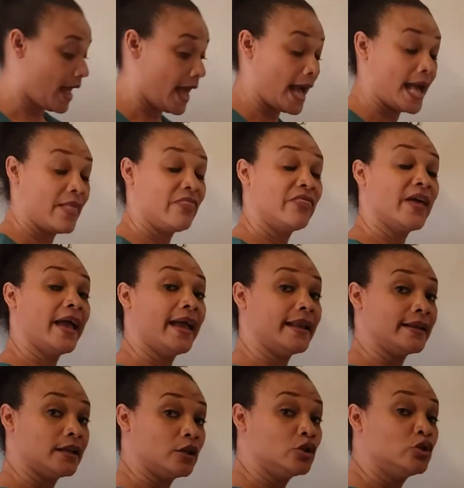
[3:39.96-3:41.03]
And then
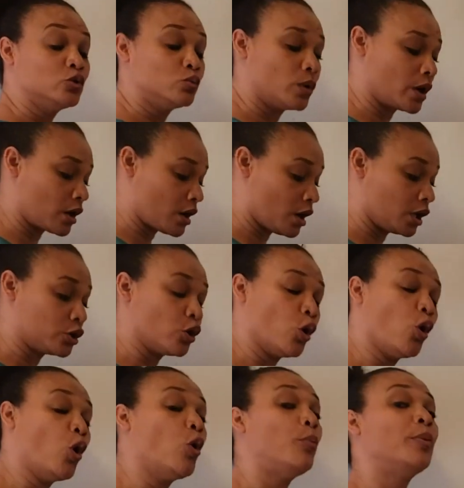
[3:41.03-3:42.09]
you work on
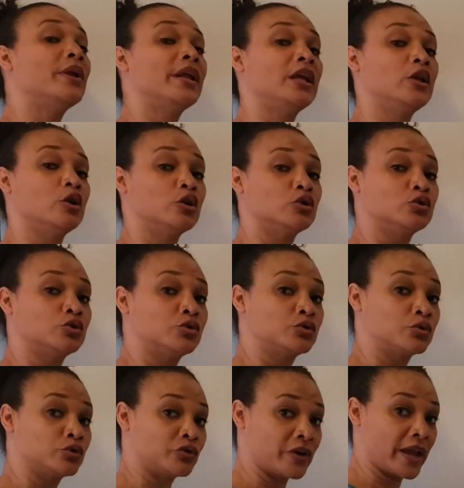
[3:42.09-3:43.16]
opening your
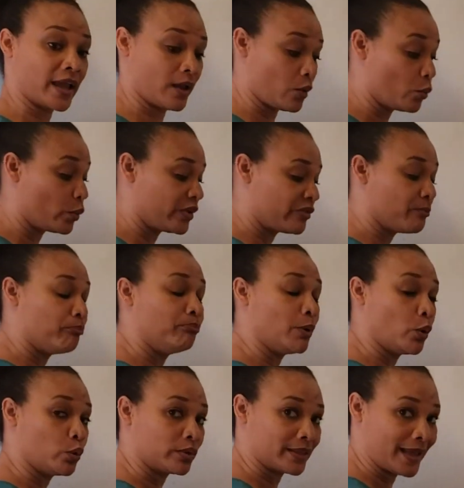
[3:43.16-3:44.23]
tray with
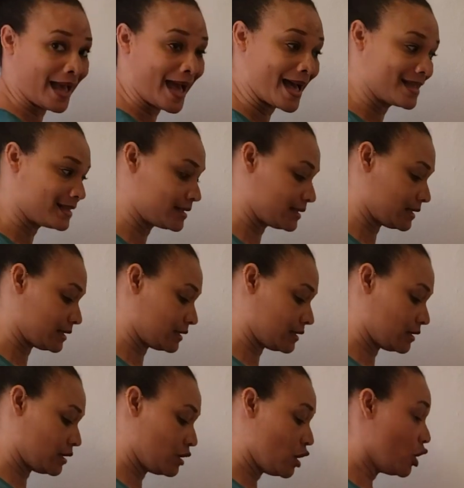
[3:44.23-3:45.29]
both hands.
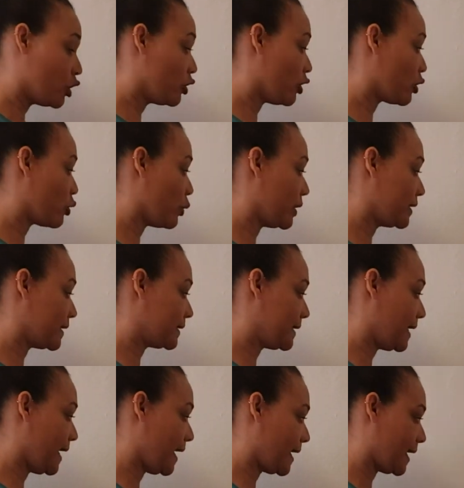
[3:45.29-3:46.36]
You're going to
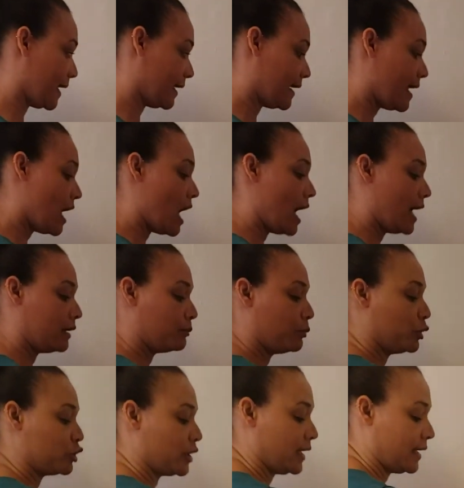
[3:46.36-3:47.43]
take it and
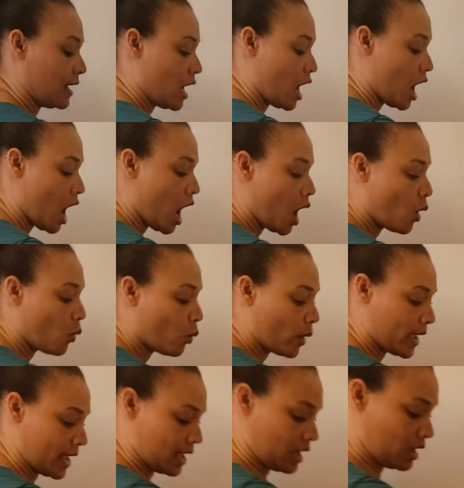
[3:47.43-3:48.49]
put it
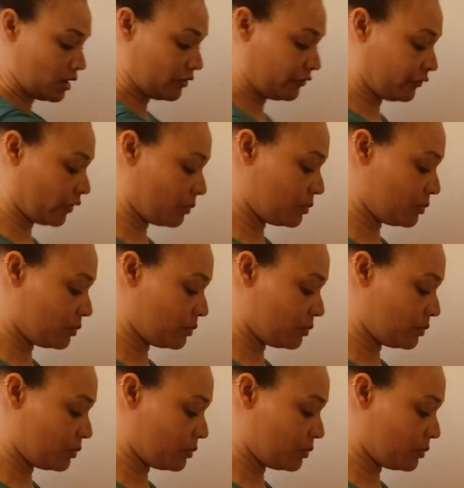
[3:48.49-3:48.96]
away from